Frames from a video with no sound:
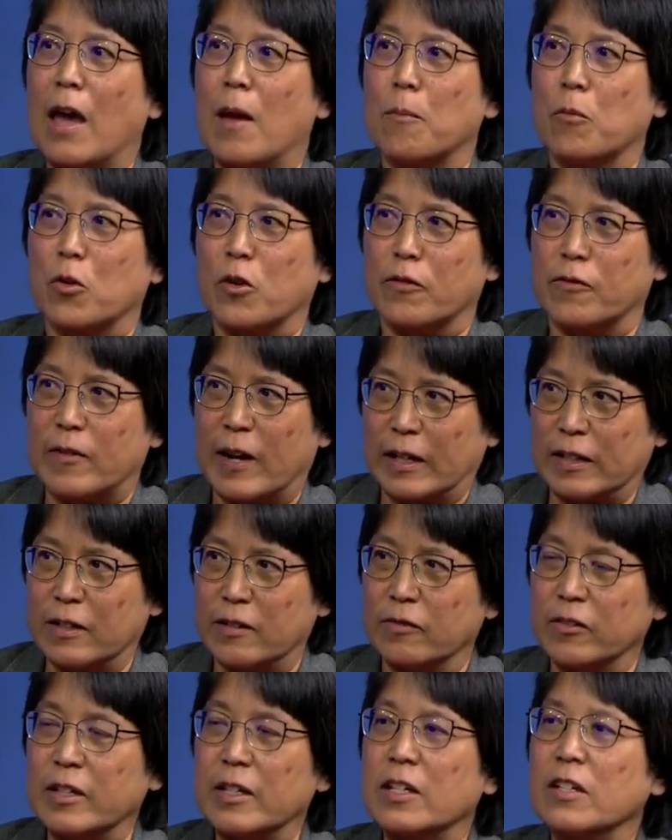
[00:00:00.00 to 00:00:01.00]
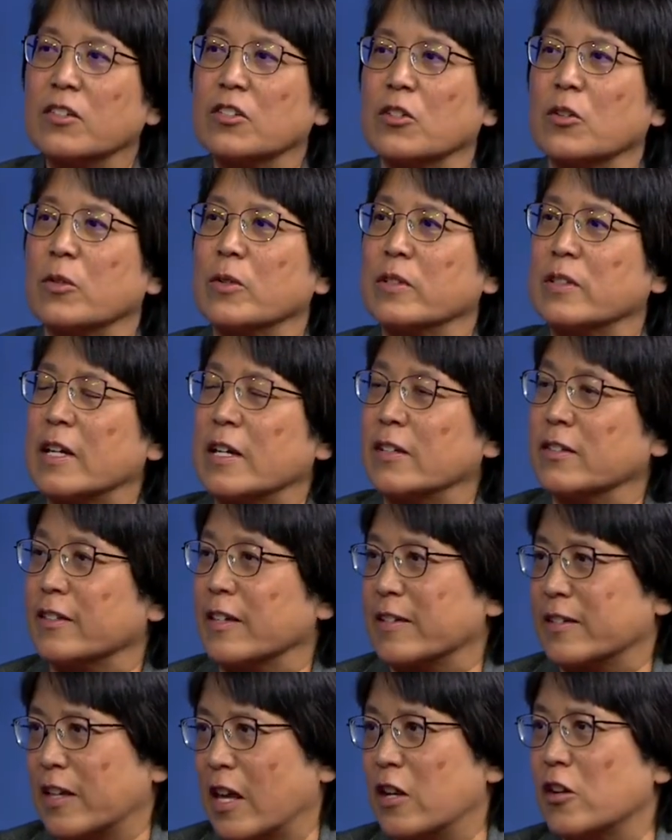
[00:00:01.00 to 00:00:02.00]
and more effectively, so it takes
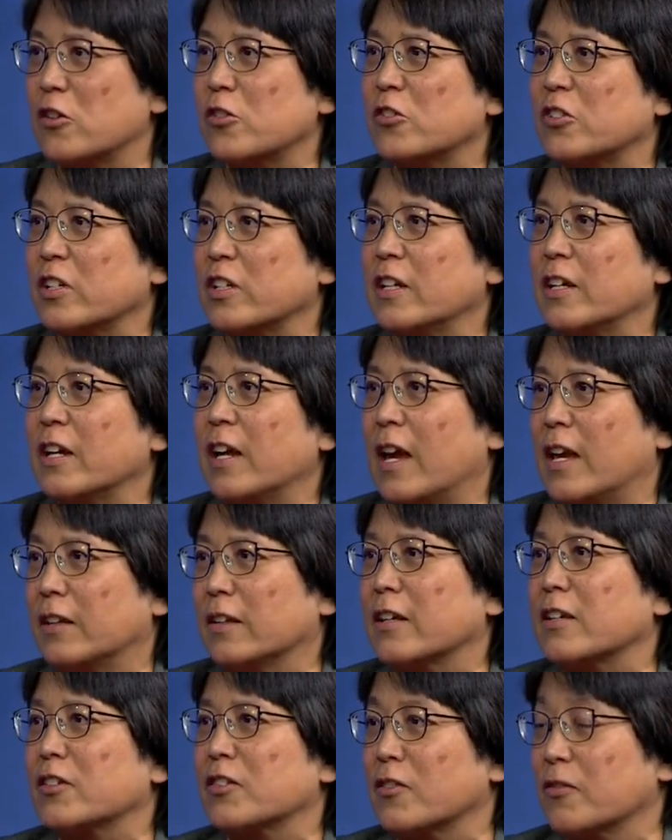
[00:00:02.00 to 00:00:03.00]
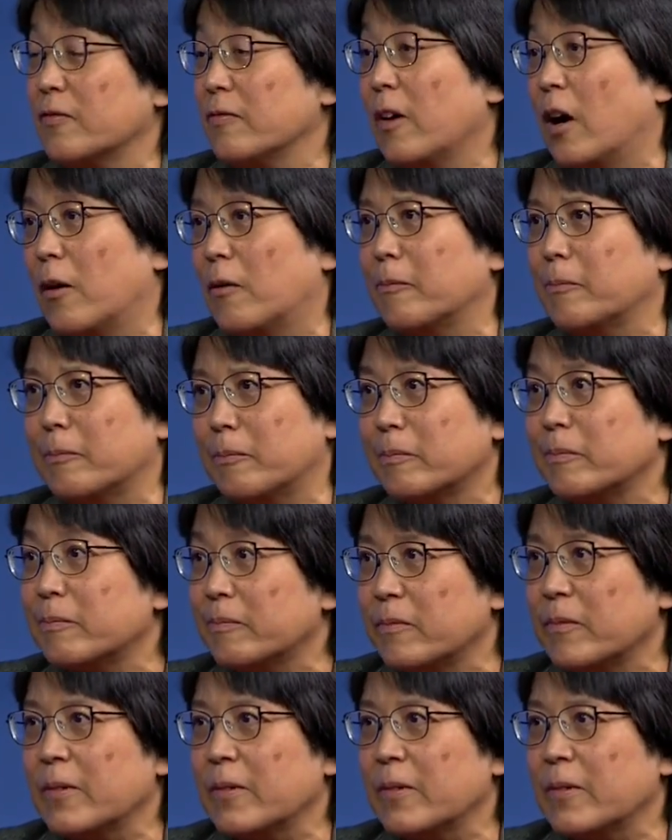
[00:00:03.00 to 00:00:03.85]
less energy and less, um,